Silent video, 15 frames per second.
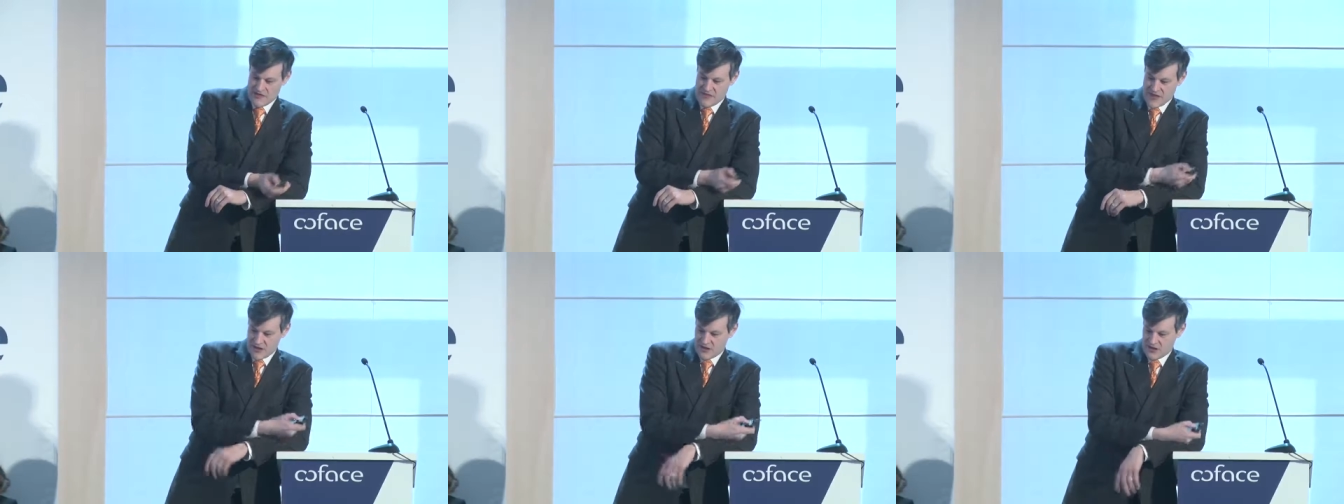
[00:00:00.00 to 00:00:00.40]

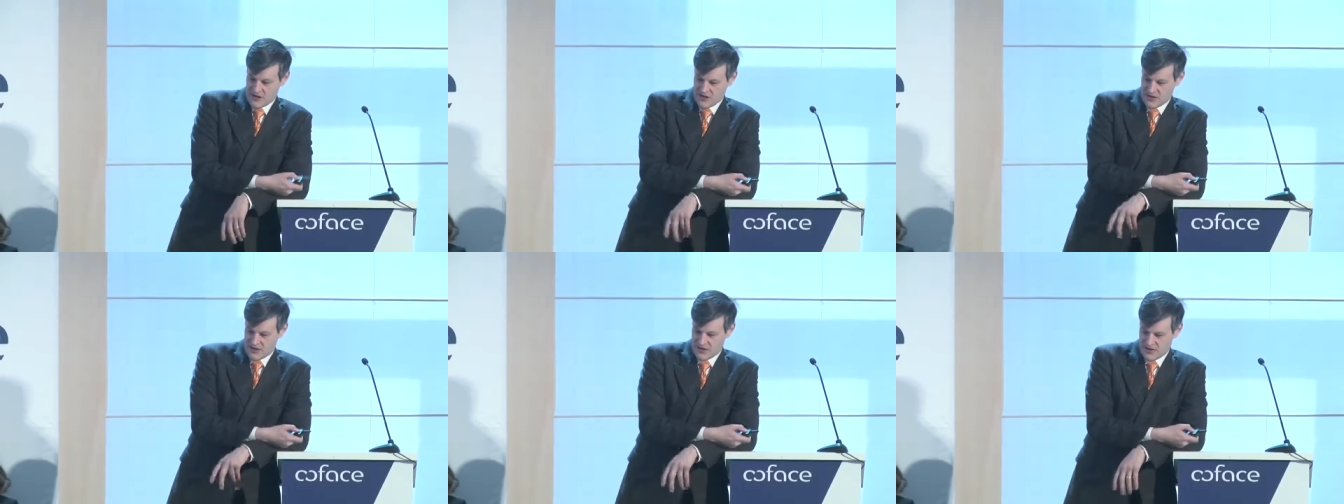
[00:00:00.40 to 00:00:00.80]
now
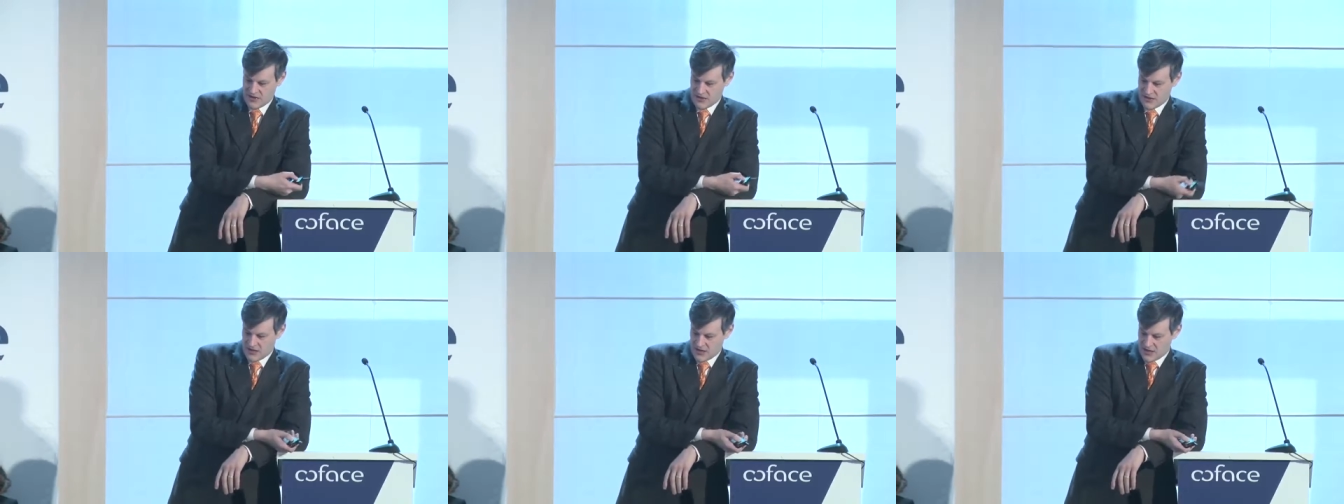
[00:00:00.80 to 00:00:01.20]

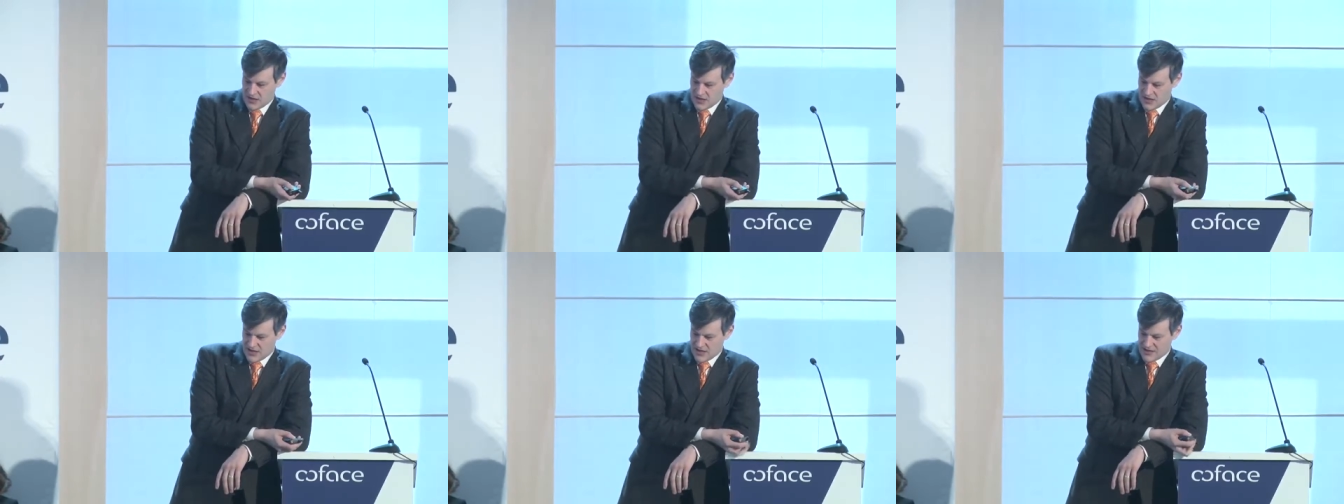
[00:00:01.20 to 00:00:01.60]

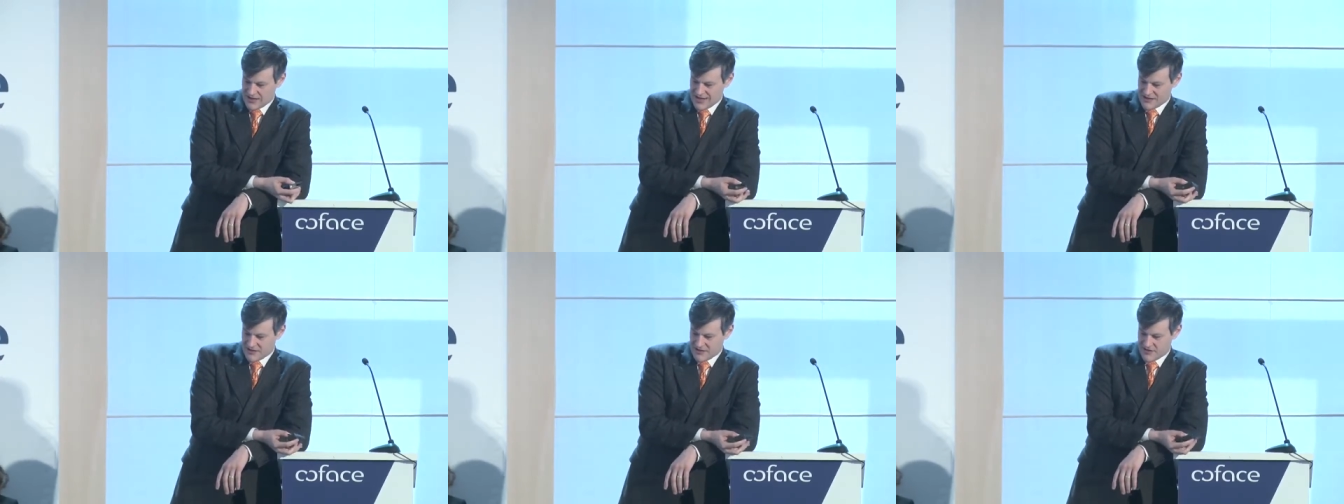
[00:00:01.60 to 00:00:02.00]

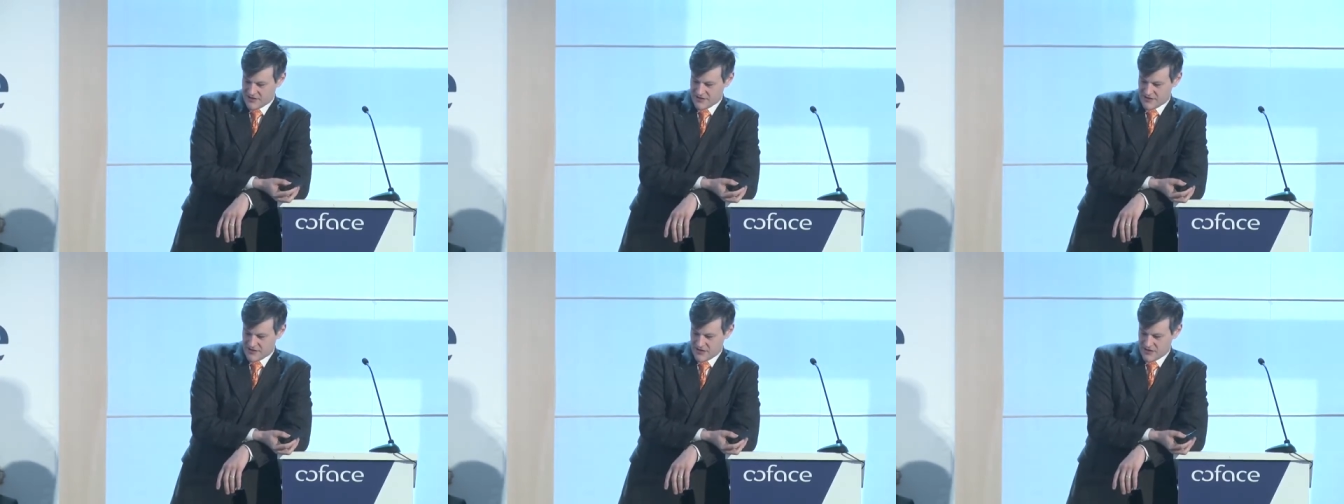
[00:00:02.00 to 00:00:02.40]

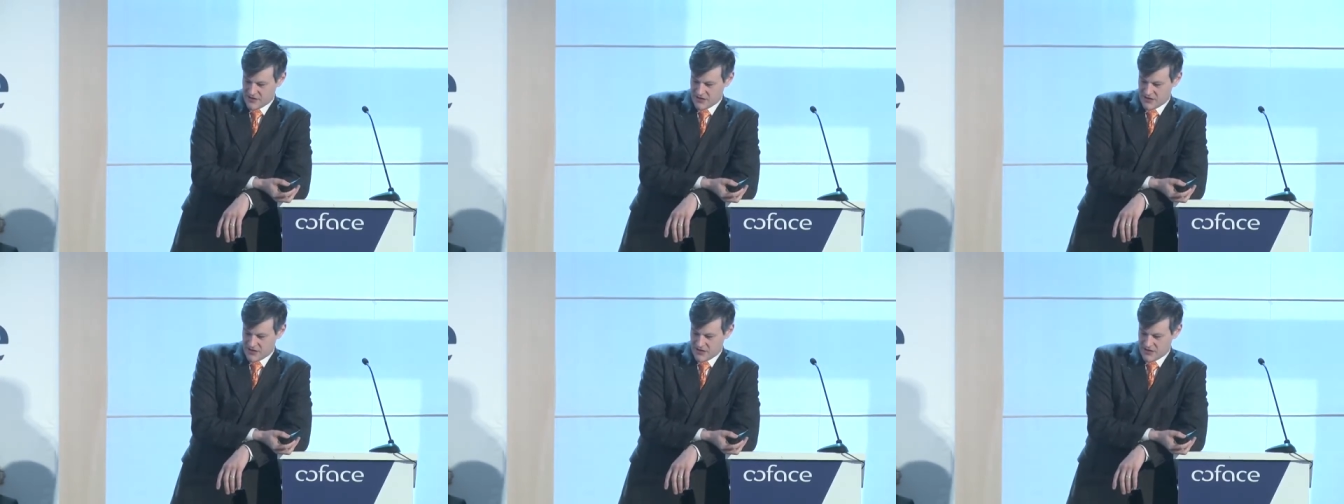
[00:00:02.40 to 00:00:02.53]
let's